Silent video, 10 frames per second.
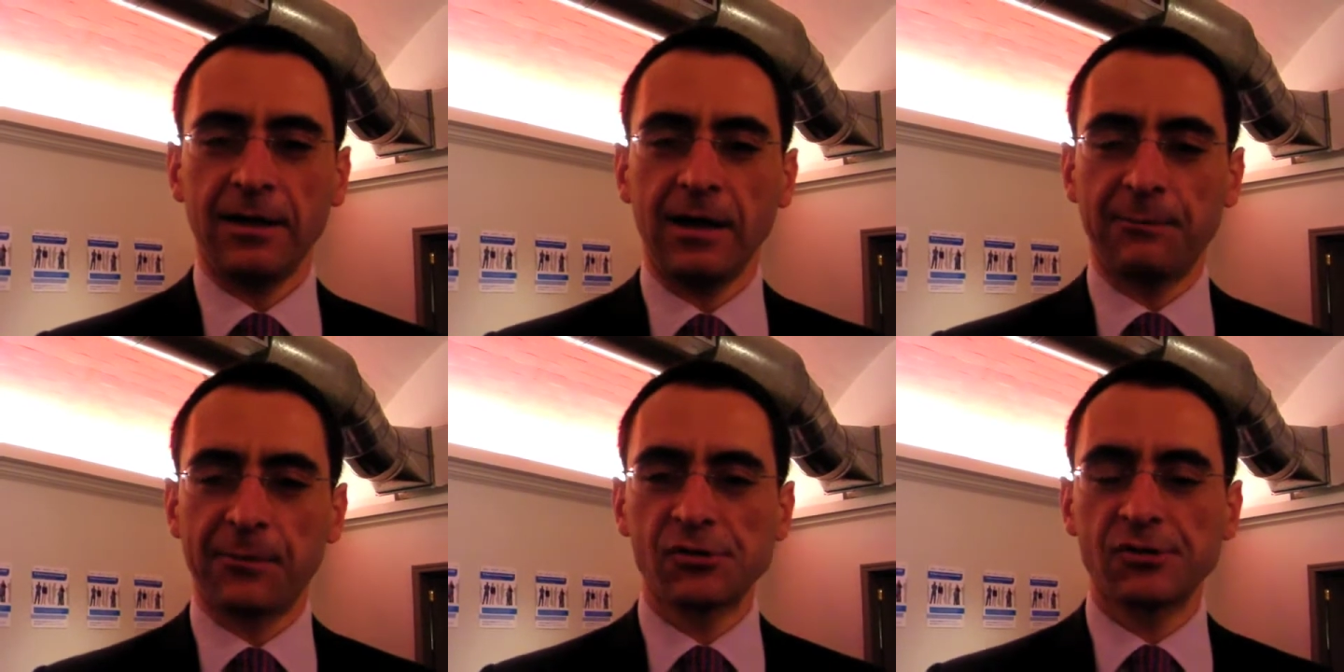
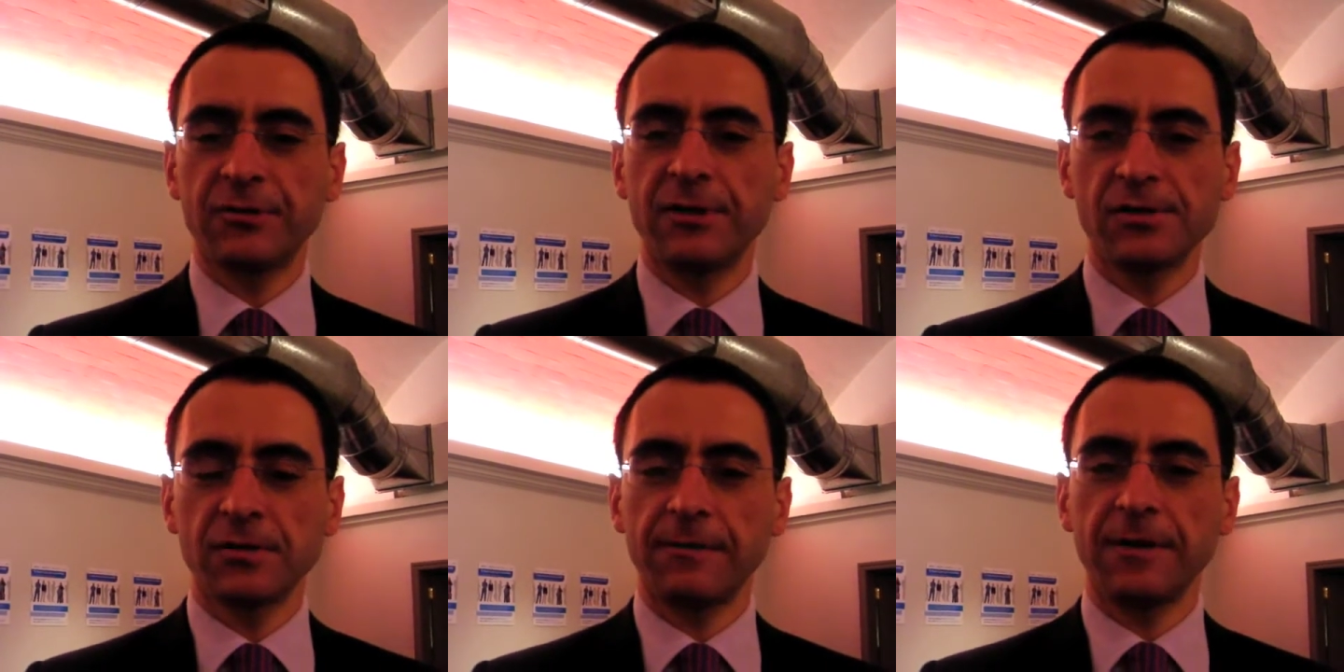approach to the
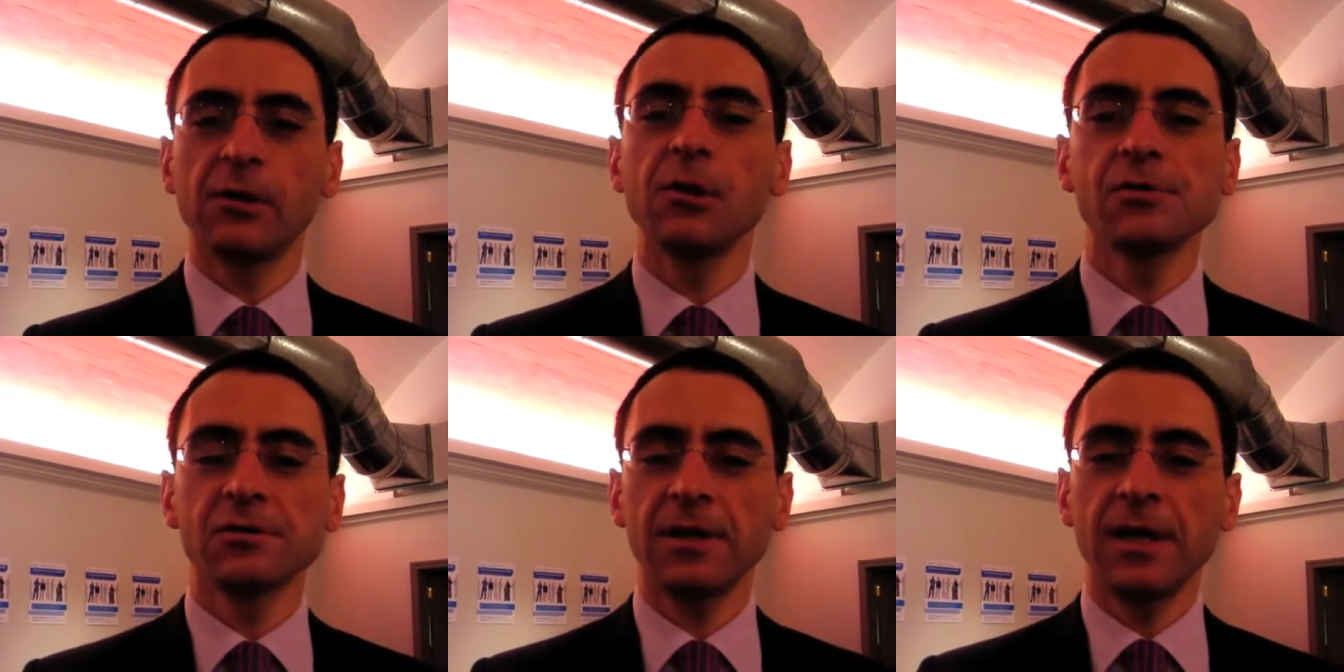issue of
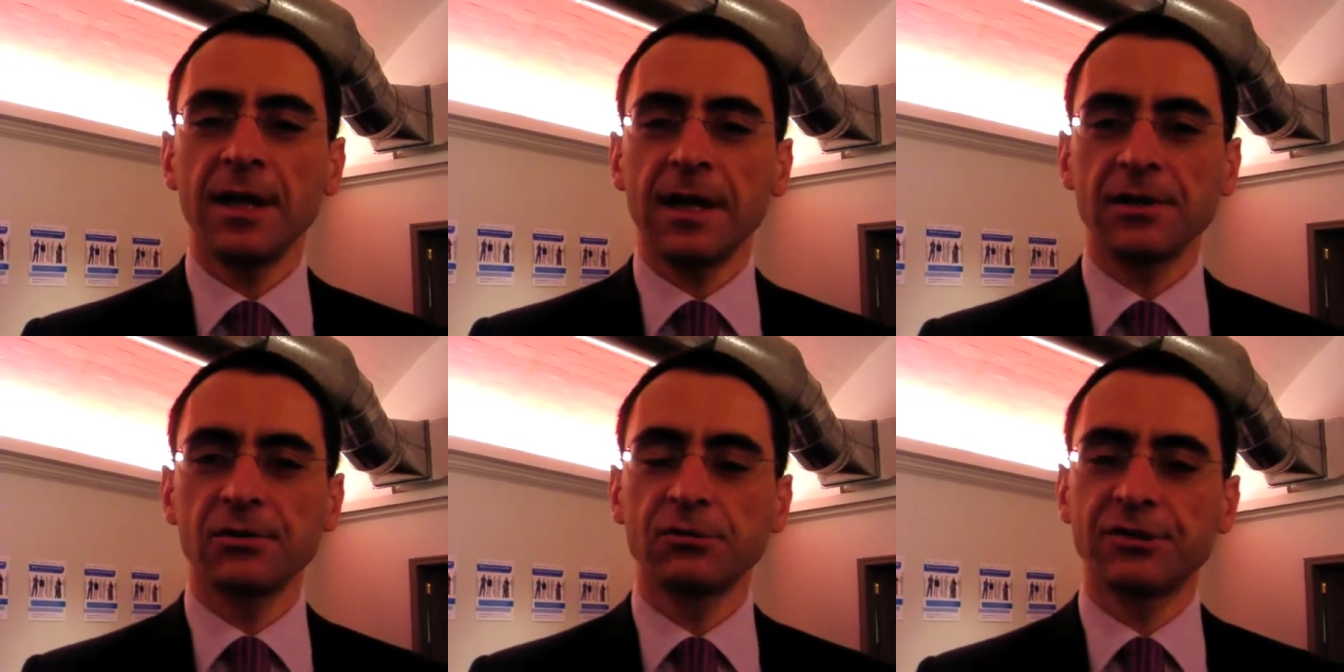inclusion,
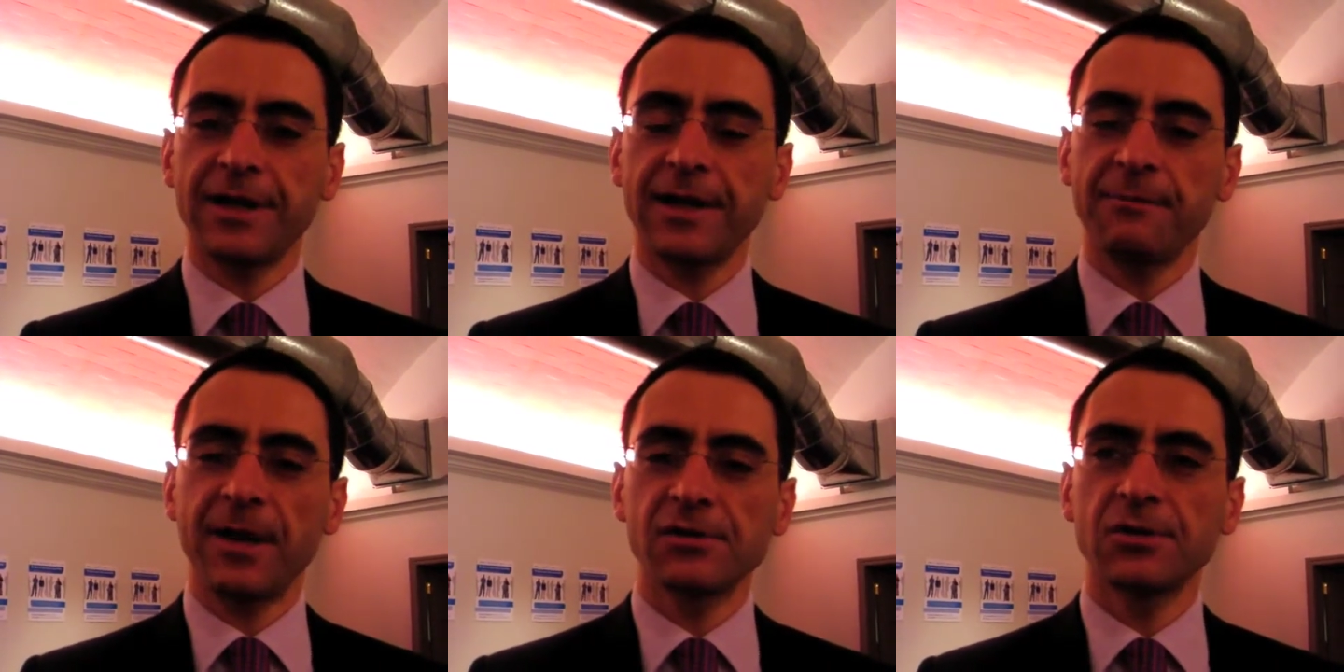is to try and
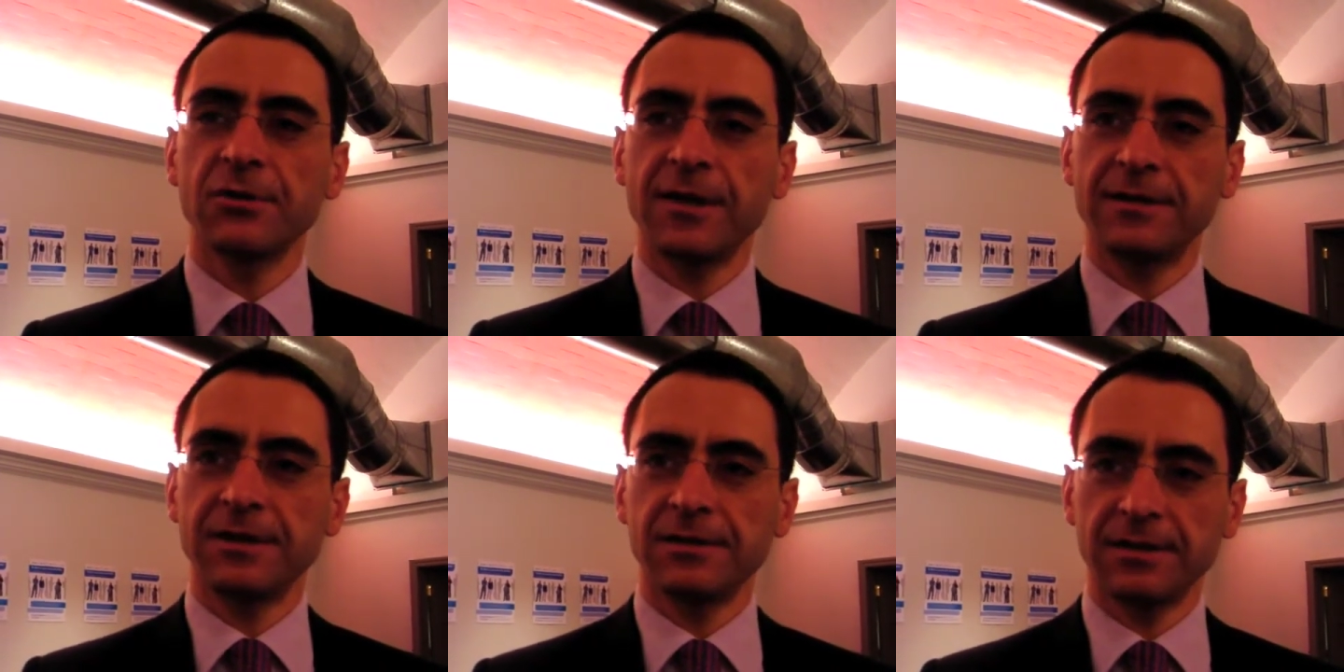make sure that
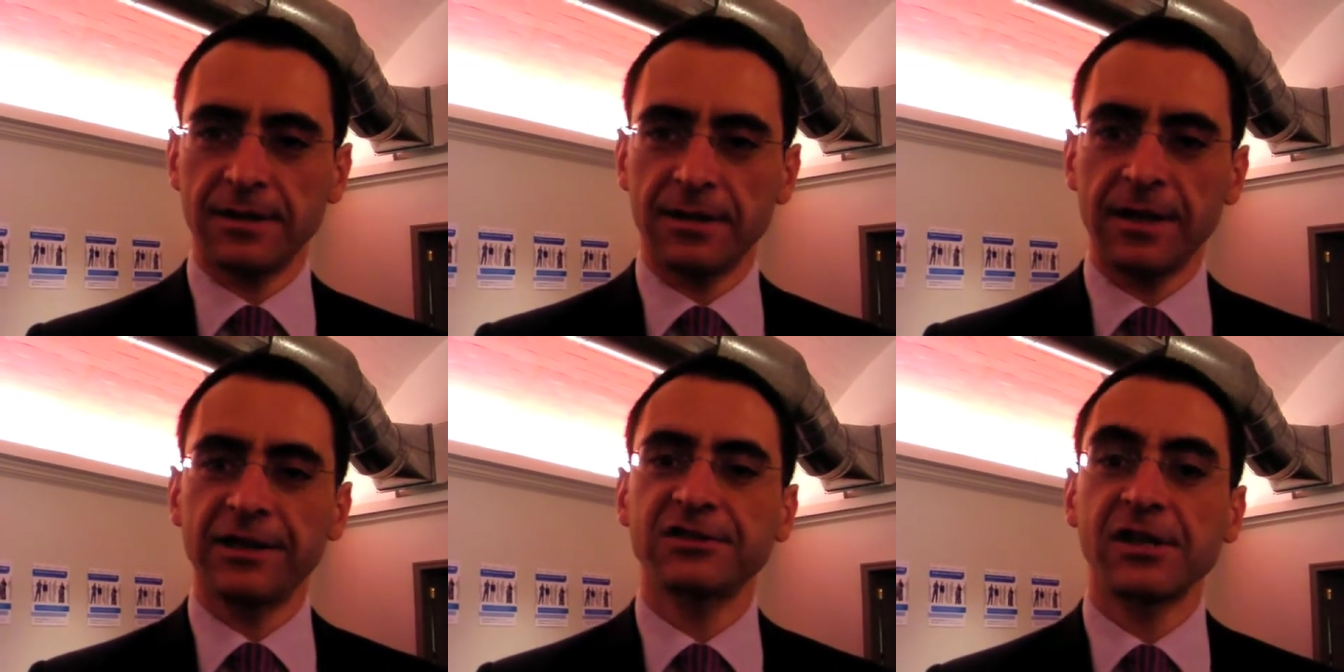this
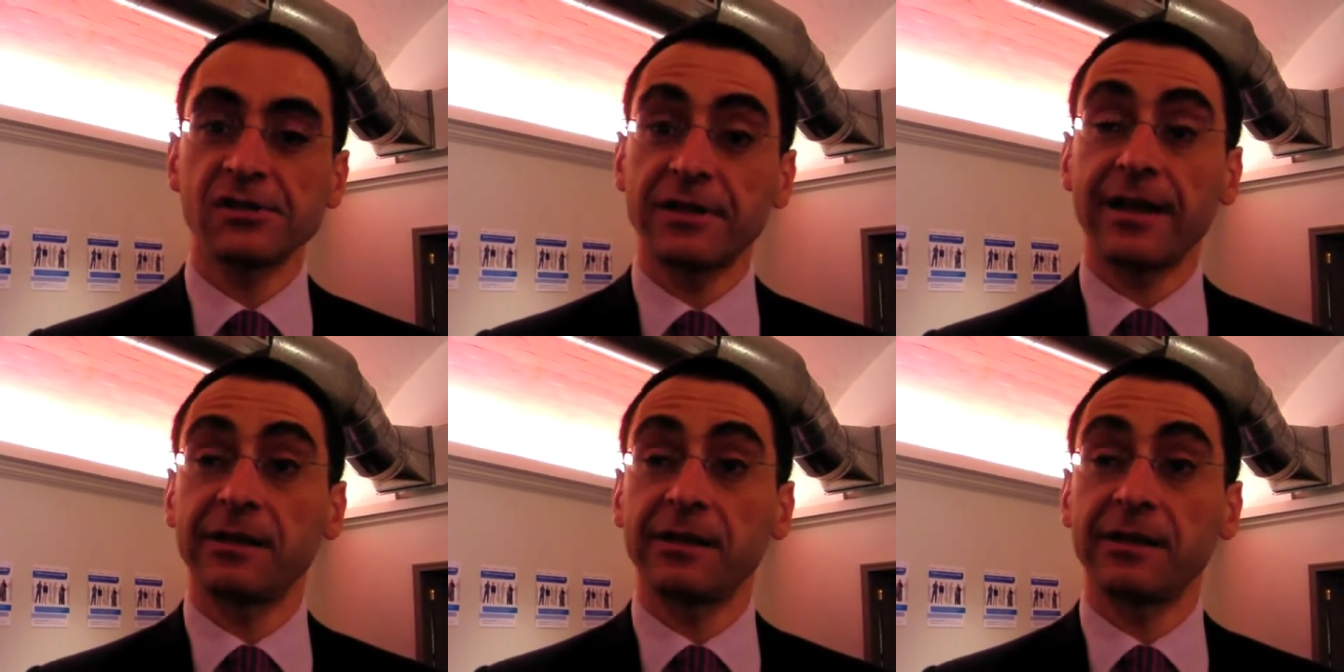exchange takes